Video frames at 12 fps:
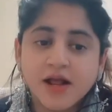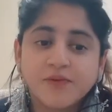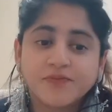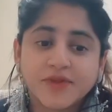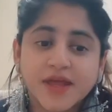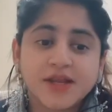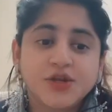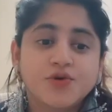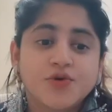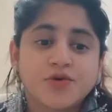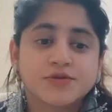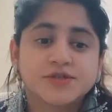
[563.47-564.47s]
then you
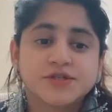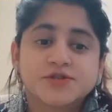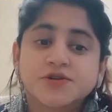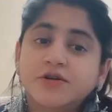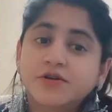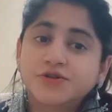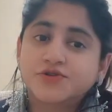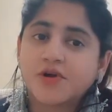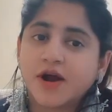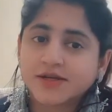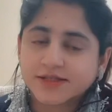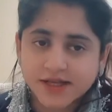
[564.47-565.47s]
consider
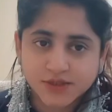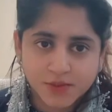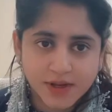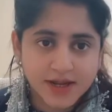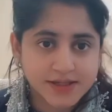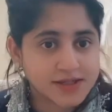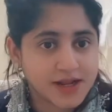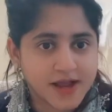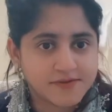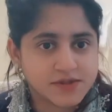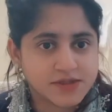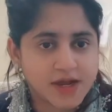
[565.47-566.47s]
drugs as well as
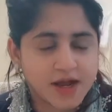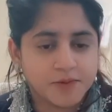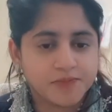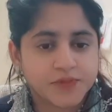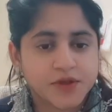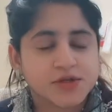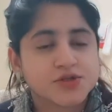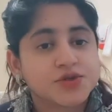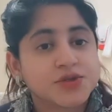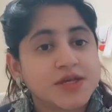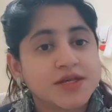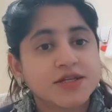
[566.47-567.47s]
lifestyle. So
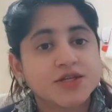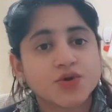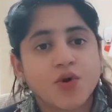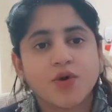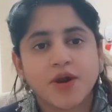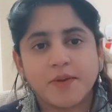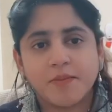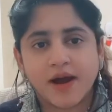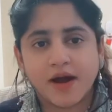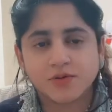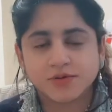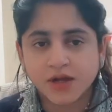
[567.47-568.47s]
this is all
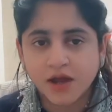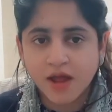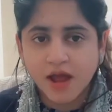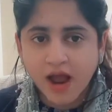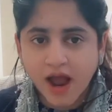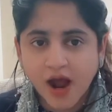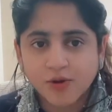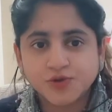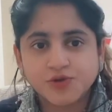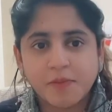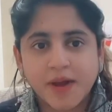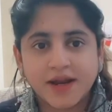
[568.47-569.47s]
about how
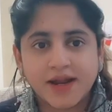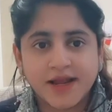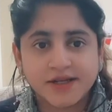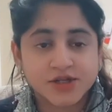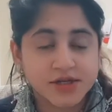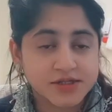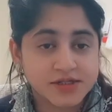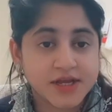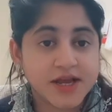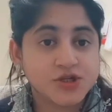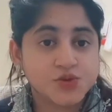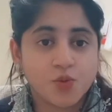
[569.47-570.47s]
to manage
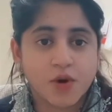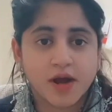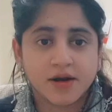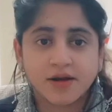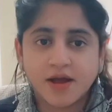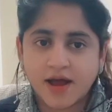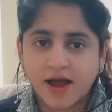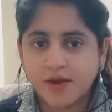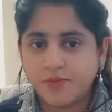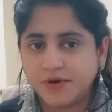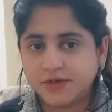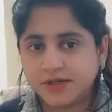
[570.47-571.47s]
stage 1
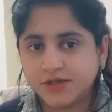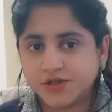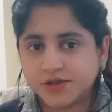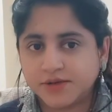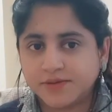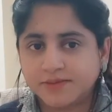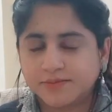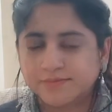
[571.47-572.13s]
hypertension.